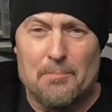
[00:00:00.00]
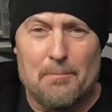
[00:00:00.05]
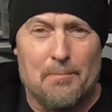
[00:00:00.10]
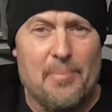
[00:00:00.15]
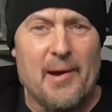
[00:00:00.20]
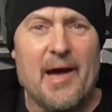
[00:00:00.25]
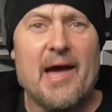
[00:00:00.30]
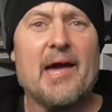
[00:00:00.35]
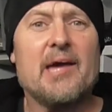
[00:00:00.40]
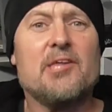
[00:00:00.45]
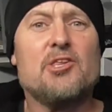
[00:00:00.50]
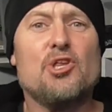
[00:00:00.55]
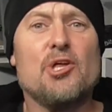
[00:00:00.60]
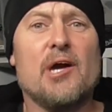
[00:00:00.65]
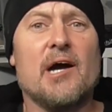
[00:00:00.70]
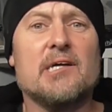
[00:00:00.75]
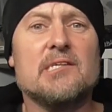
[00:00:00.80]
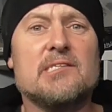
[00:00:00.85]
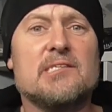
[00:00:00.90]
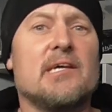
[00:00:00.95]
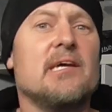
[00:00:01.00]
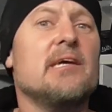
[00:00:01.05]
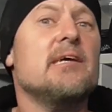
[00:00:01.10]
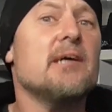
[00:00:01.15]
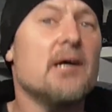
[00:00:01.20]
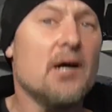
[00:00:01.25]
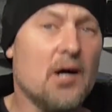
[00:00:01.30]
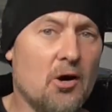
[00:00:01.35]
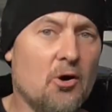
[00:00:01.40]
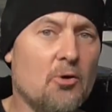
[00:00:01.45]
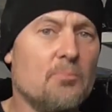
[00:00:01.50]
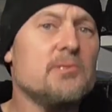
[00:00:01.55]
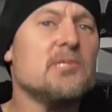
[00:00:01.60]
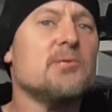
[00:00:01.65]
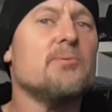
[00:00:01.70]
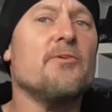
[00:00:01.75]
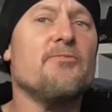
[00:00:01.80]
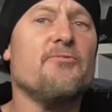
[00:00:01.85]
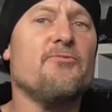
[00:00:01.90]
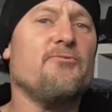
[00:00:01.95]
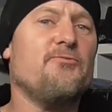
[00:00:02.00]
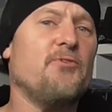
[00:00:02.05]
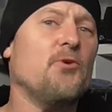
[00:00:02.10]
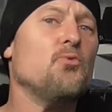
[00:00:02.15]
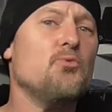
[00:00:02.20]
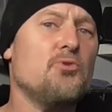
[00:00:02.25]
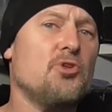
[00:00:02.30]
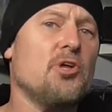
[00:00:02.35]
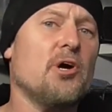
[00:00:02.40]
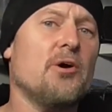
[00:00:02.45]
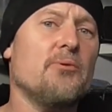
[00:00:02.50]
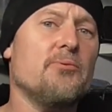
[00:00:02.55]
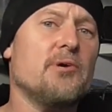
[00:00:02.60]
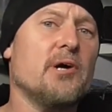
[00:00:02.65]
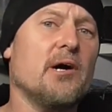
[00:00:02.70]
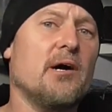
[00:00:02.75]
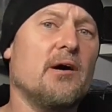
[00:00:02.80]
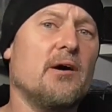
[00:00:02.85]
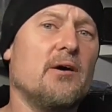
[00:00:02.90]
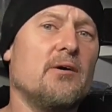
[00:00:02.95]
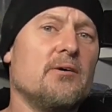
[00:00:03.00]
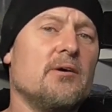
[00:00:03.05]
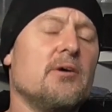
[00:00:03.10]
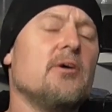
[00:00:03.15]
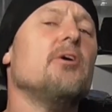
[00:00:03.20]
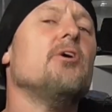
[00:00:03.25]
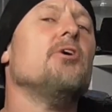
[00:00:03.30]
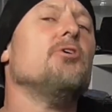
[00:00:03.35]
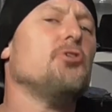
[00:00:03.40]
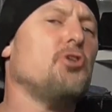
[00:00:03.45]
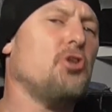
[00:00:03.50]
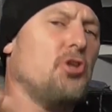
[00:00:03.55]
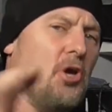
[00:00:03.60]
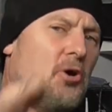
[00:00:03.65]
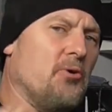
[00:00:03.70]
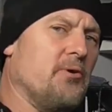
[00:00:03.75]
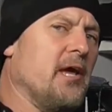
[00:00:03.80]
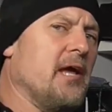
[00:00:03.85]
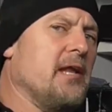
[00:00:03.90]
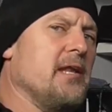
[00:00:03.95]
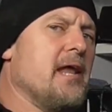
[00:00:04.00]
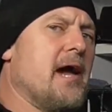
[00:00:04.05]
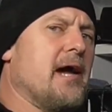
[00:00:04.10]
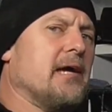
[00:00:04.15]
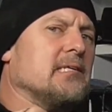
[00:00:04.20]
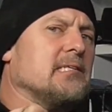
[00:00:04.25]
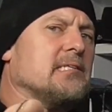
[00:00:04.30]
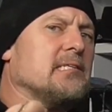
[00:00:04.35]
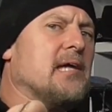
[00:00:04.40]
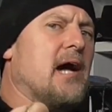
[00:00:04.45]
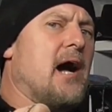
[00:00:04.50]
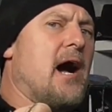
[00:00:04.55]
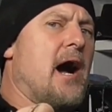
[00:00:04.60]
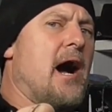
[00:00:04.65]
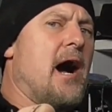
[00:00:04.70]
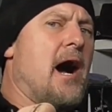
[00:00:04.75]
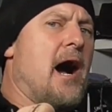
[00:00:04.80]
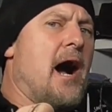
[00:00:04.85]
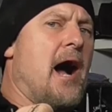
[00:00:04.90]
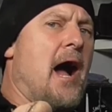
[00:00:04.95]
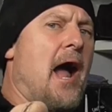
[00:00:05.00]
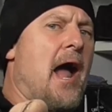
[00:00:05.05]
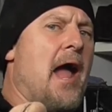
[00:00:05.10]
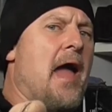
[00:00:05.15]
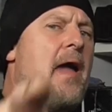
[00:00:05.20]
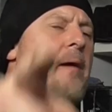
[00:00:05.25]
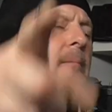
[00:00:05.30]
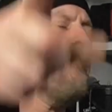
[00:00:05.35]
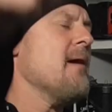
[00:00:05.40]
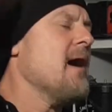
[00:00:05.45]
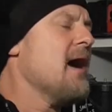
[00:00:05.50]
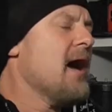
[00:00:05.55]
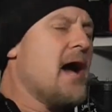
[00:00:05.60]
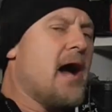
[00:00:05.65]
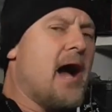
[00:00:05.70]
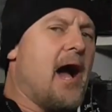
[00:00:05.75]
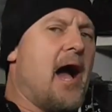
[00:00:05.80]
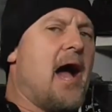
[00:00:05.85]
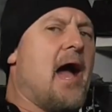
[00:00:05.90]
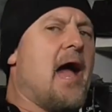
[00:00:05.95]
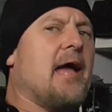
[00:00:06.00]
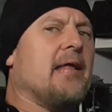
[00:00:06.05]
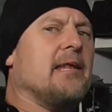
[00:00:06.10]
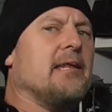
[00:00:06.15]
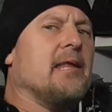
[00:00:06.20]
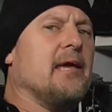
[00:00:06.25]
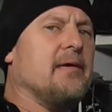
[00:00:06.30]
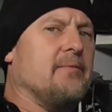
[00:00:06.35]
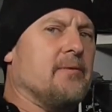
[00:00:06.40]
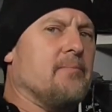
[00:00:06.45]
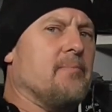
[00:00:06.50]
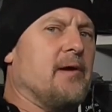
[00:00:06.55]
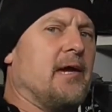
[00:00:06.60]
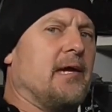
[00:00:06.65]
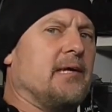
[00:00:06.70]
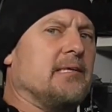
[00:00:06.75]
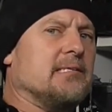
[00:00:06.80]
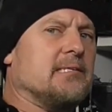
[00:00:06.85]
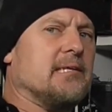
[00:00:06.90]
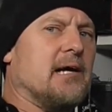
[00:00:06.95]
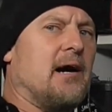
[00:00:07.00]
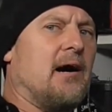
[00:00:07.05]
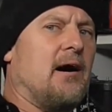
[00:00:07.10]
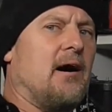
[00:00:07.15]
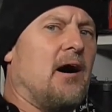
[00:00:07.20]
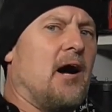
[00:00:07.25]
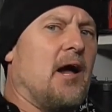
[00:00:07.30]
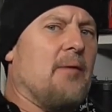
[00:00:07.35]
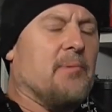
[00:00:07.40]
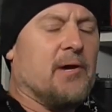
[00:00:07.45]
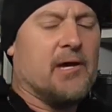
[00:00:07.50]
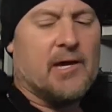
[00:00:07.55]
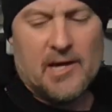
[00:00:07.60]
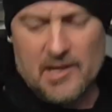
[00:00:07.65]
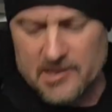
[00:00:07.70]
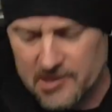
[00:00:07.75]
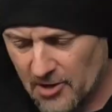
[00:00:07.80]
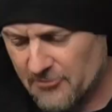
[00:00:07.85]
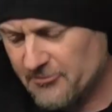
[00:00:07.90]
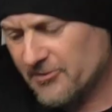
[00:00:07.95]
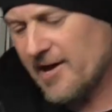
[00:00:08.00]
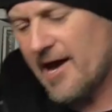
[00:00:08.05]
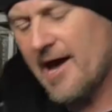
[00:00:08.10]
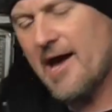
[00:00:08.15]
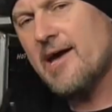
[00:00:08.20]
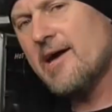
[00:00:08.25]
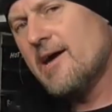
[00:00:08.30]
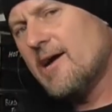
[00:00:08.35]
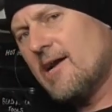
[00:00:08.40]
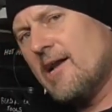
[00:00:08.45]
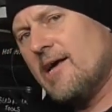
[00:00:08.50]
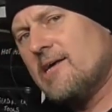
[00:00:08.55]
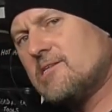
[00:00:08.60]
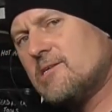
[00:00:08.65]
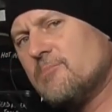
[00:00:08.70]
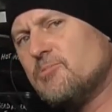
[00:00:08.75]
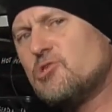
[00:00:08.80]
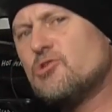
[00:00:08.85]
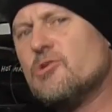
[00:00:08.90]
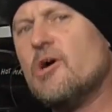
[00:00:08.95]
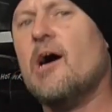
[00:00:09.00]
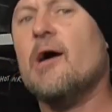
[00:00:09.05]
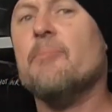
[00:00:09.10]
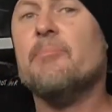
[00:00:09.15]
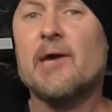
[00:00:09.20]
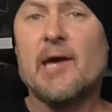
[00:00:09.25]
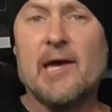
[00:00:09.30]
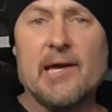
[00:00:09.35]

bare chassis up to a full show car. Tune in next time! And in the meantime, don't forget, click subscribe,